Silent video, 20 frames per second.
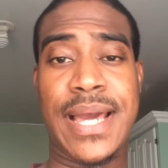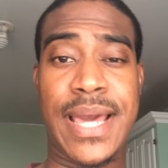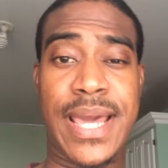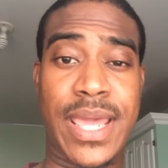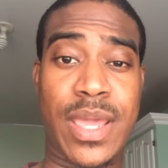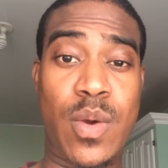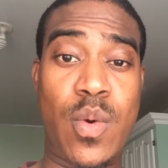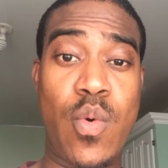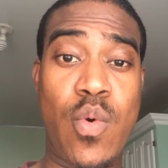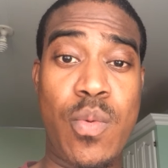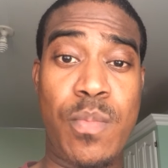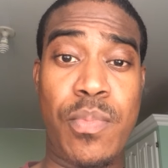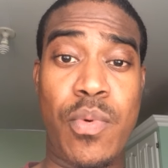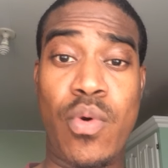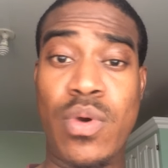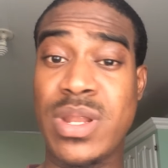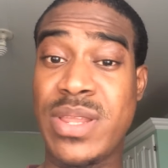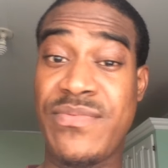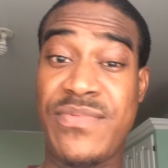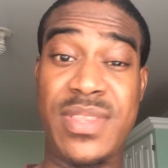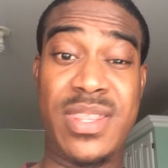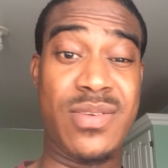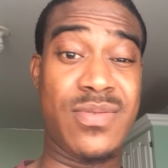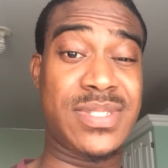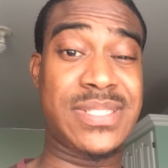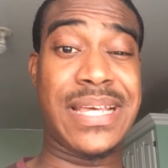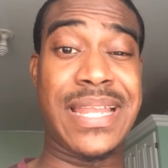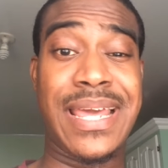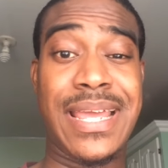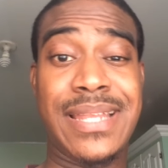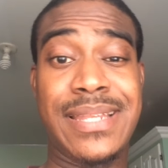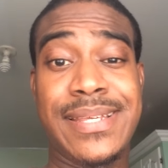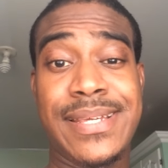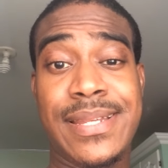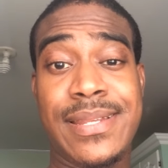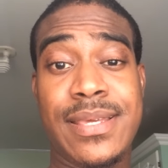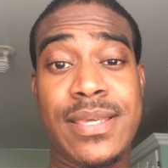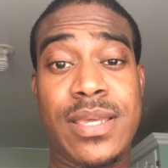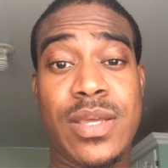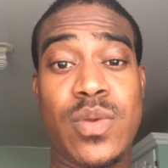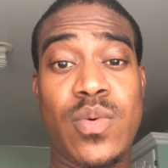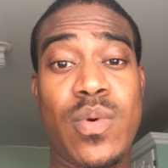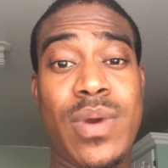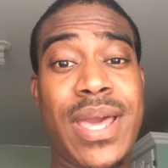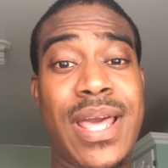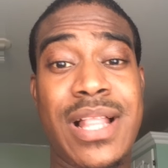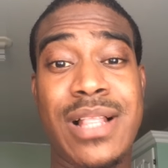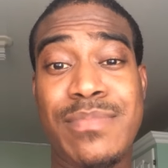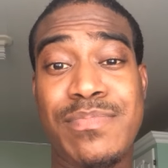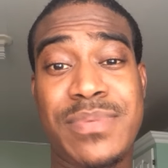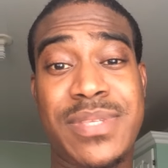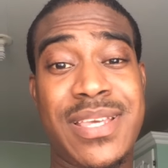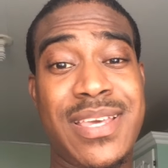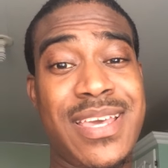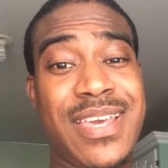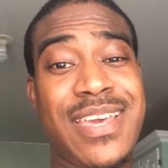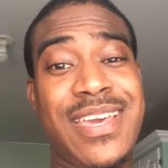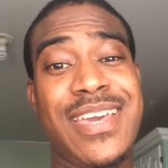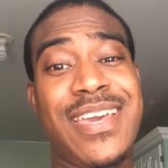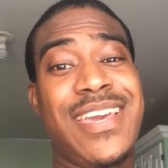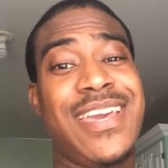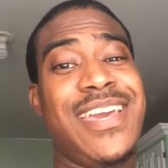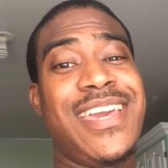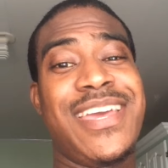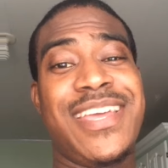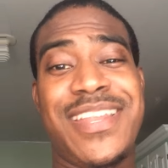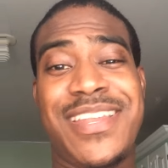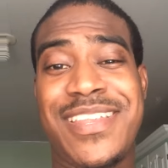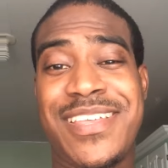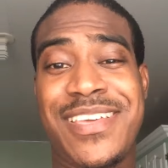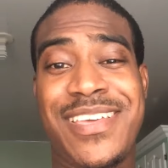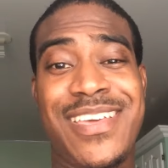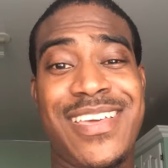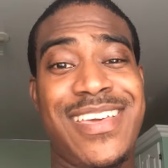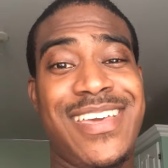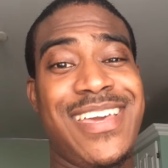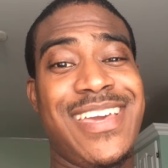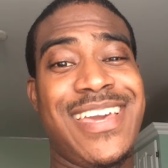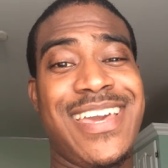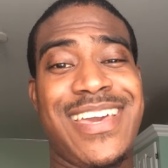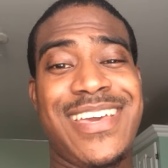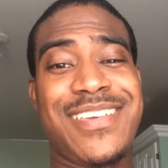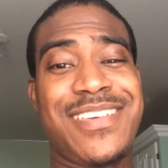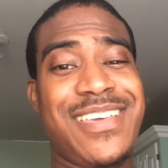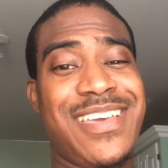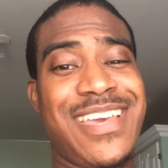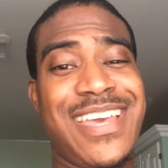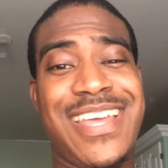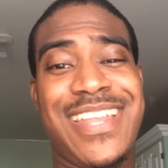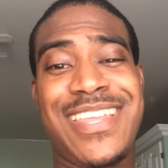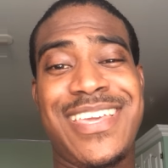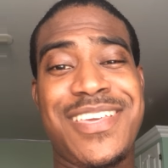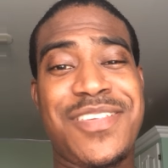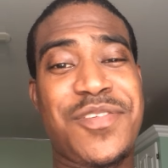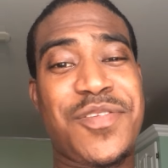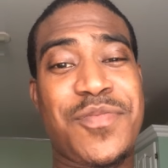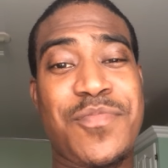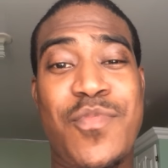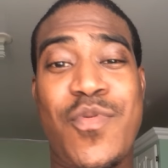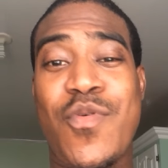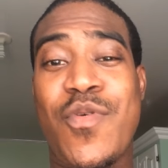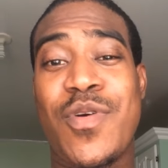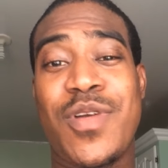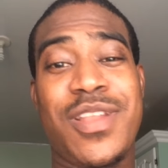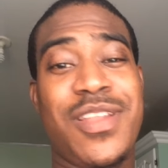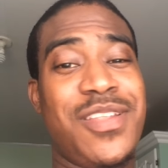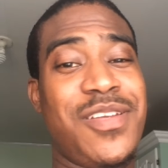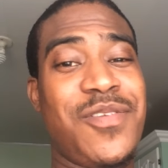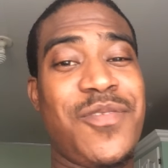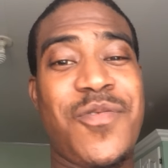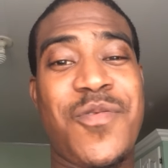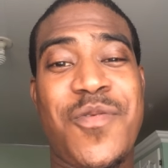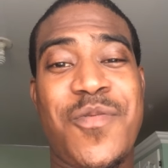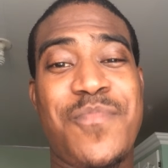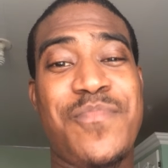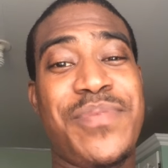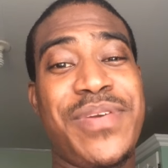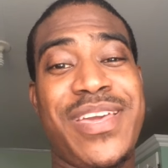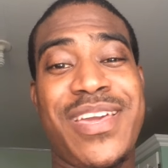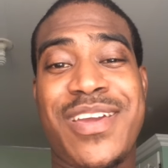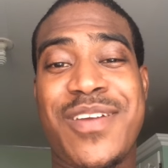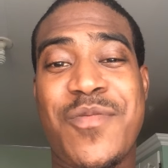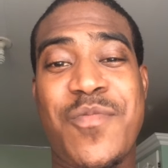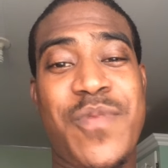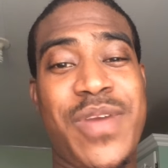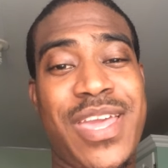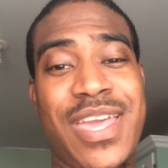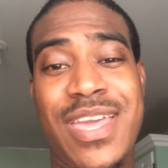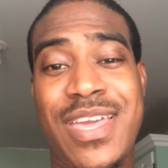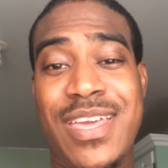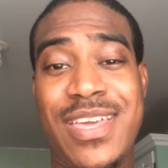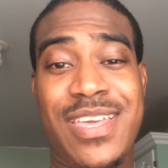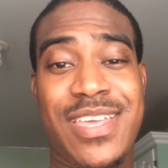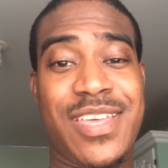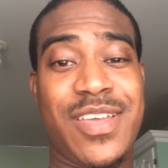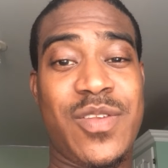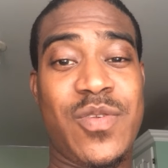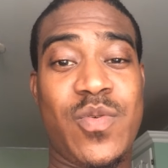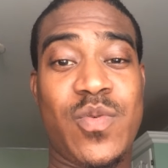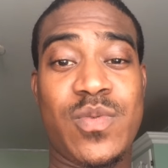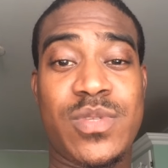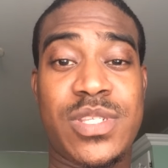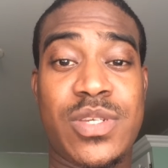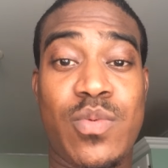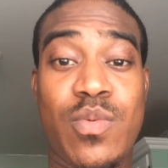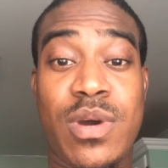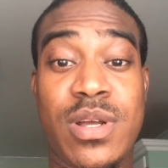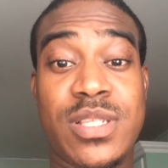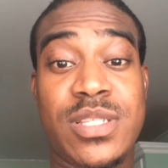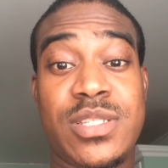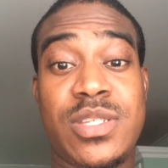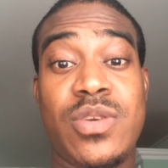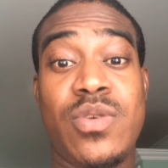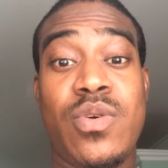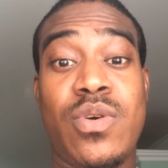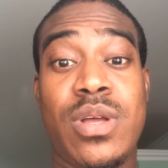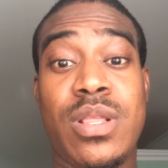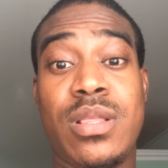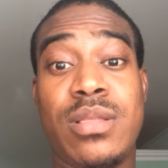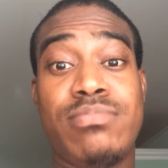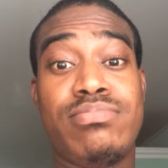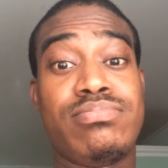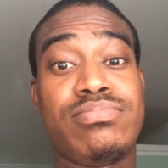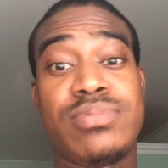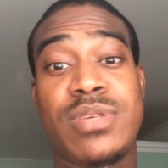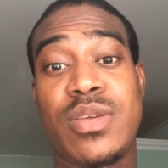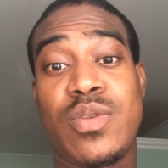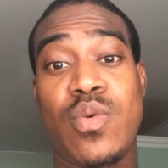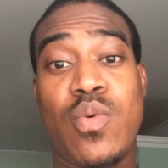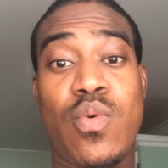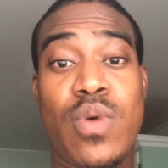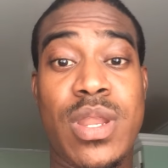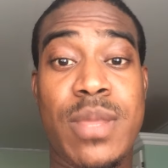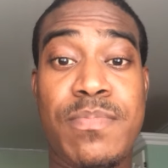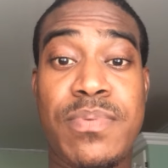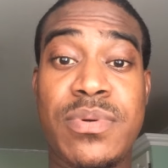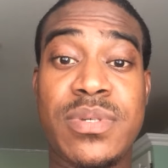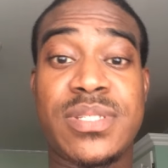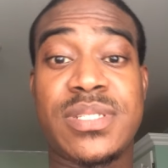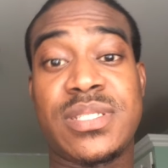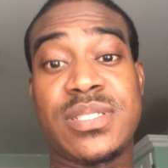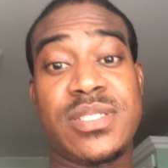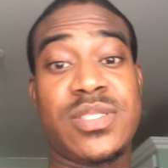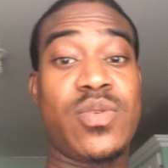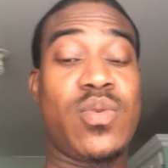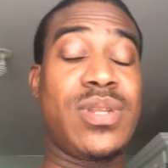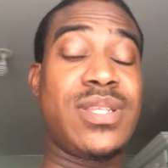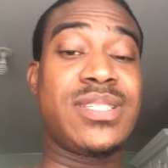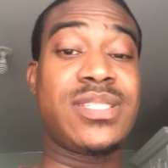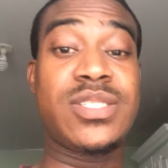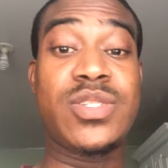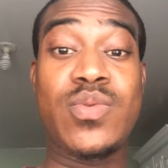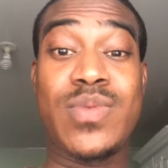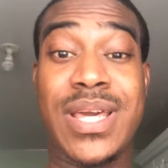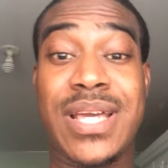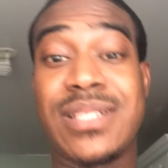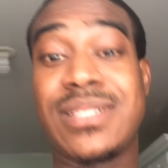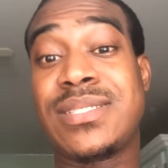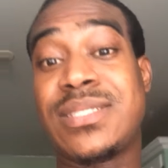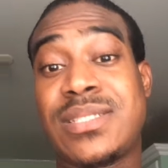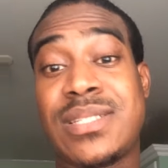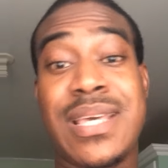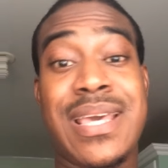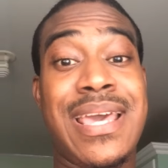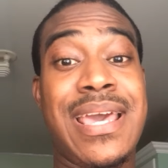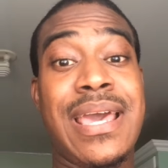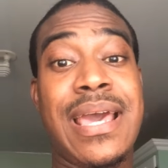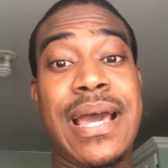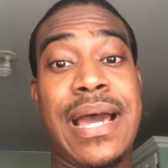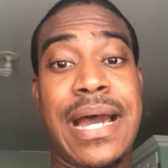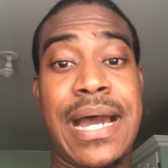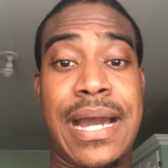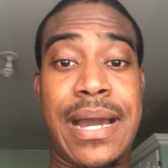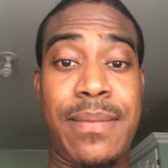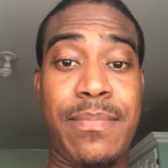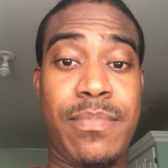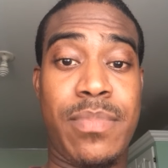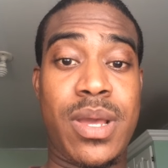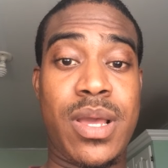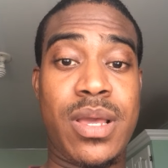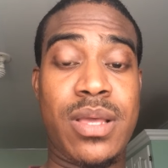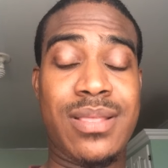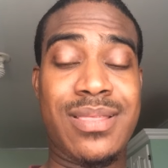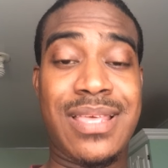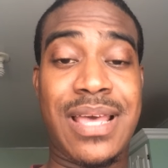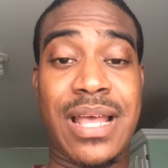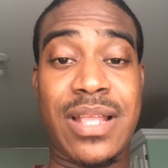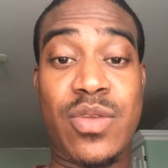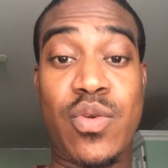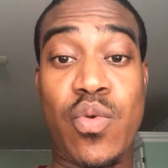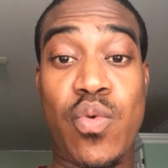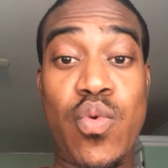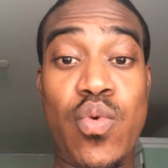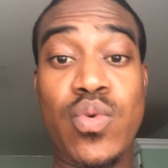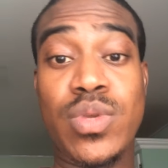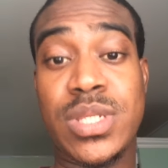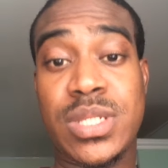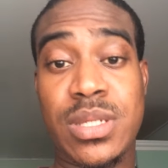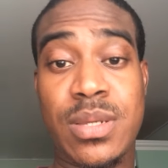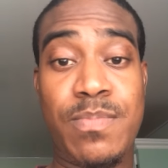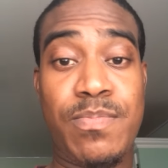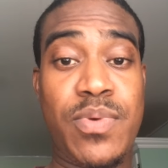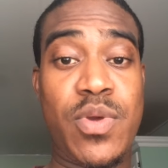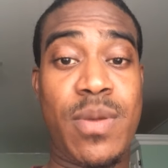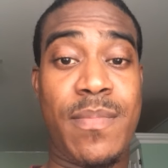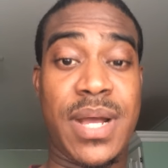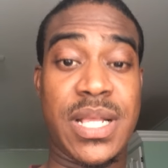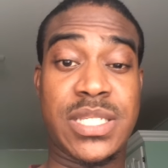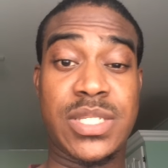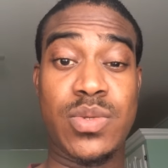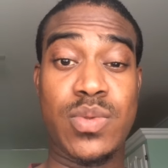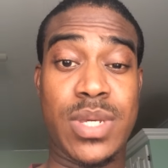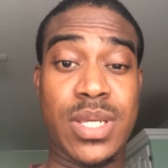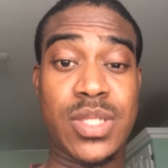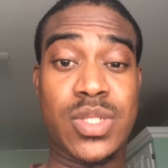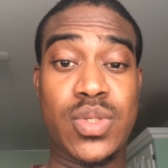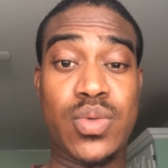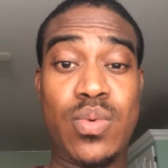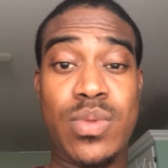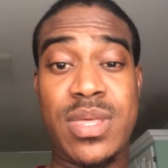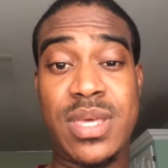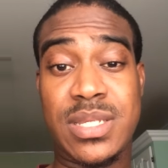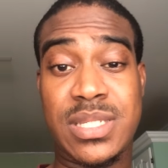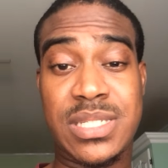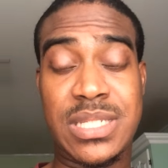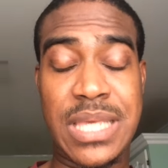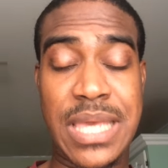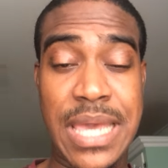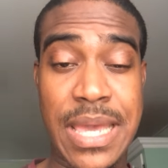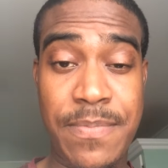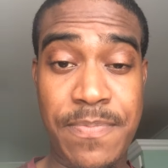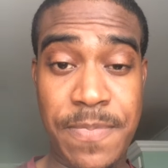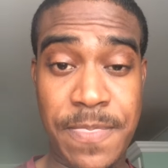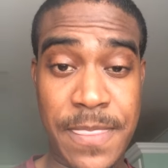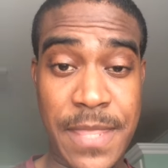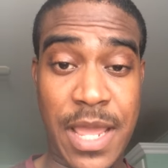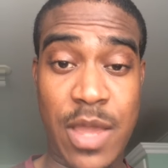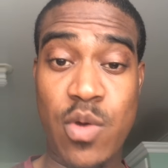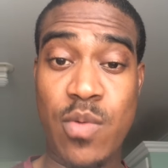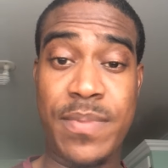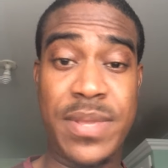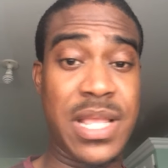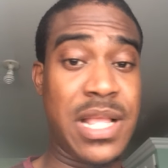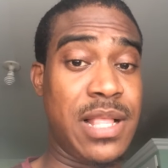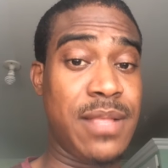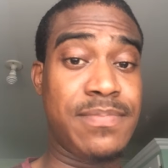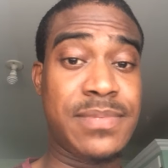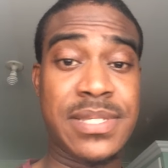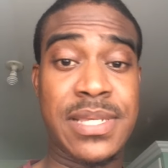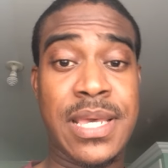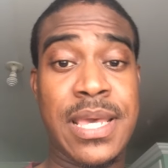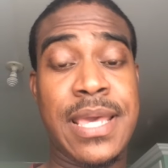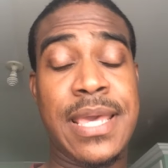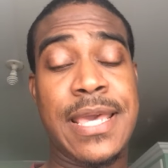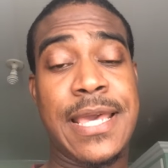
I hope all the videos that I did helped in any small or big way towards you all, all the persons, all the students that wrote Pure Maths Unit 2 this year. I hope it helped.